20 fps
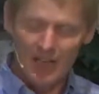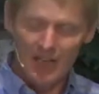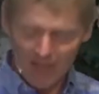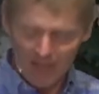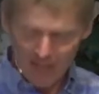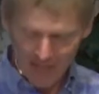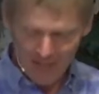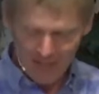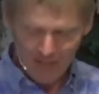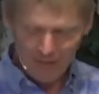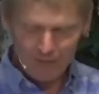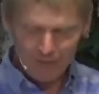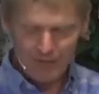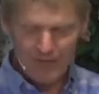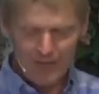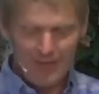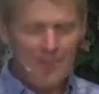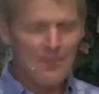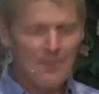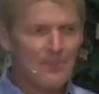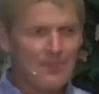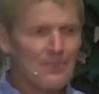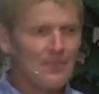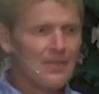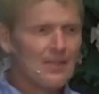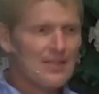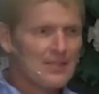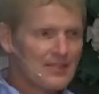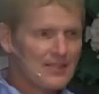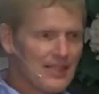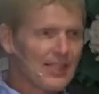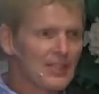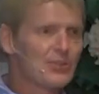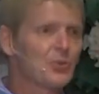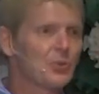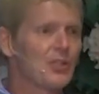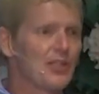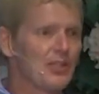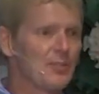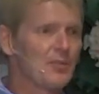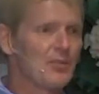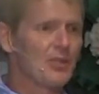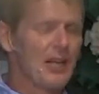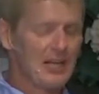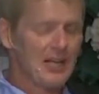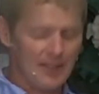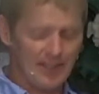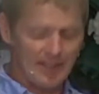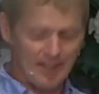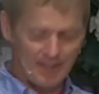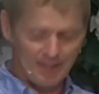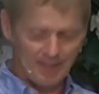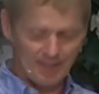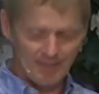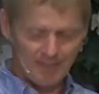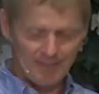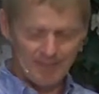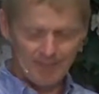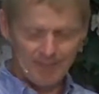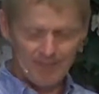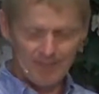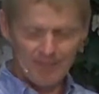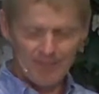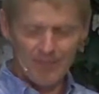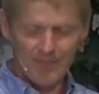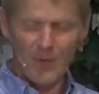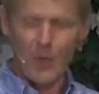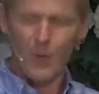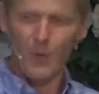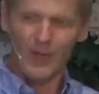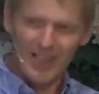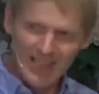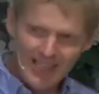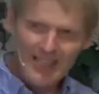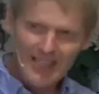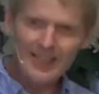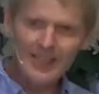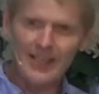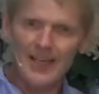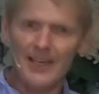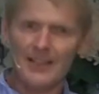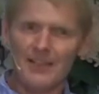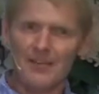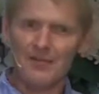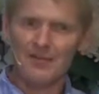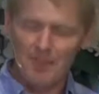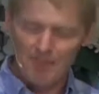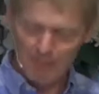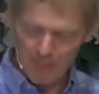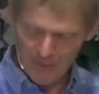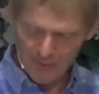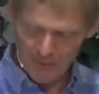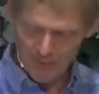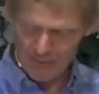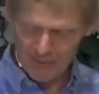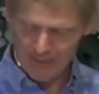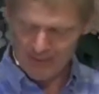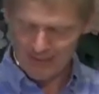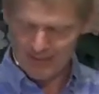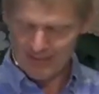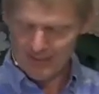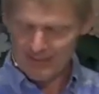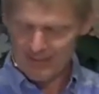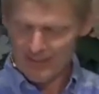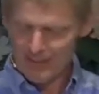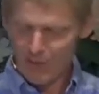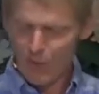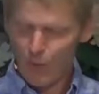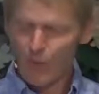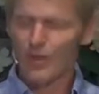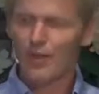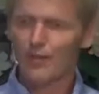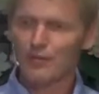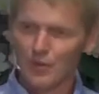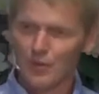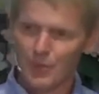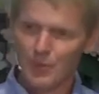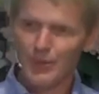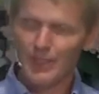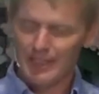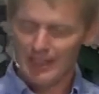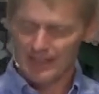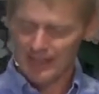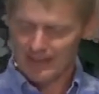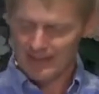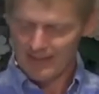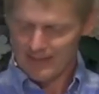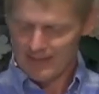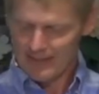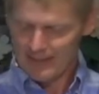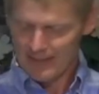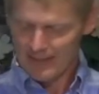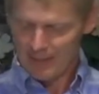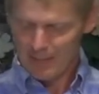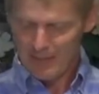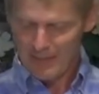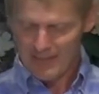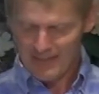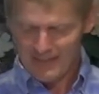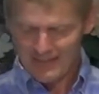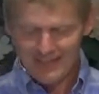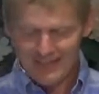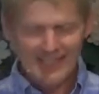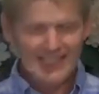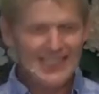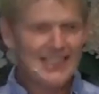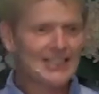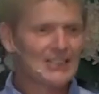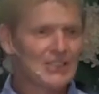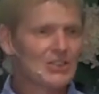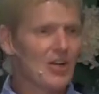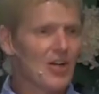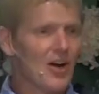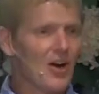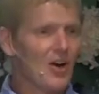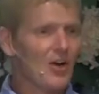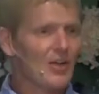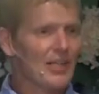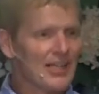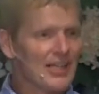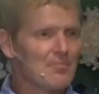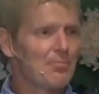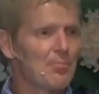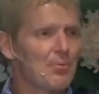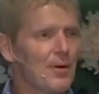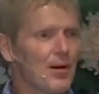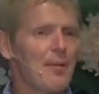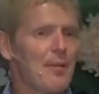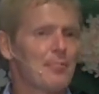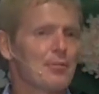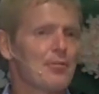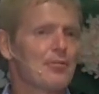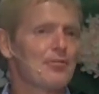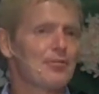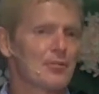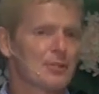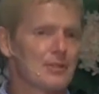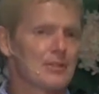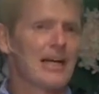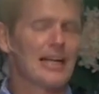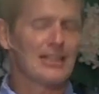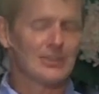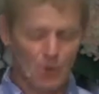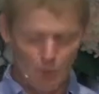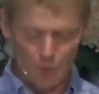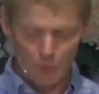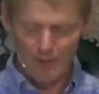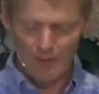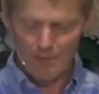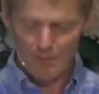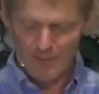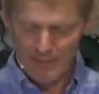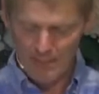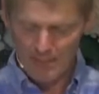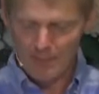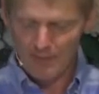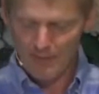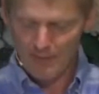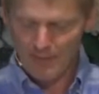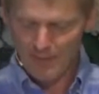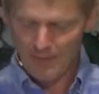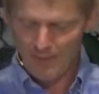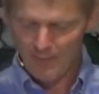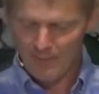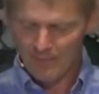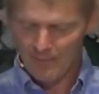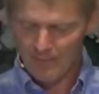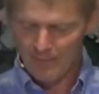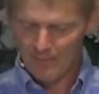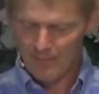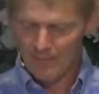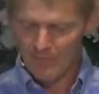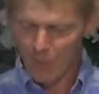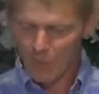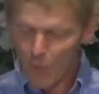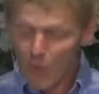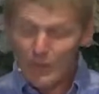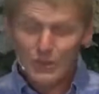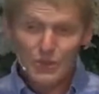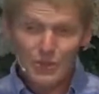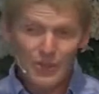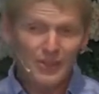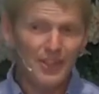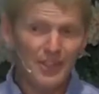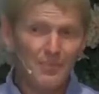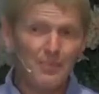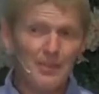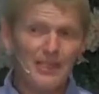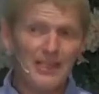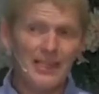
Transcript: of sexual immorality or any kind of impurity or of greed. Because these are improper for God's holy people. Nor should there be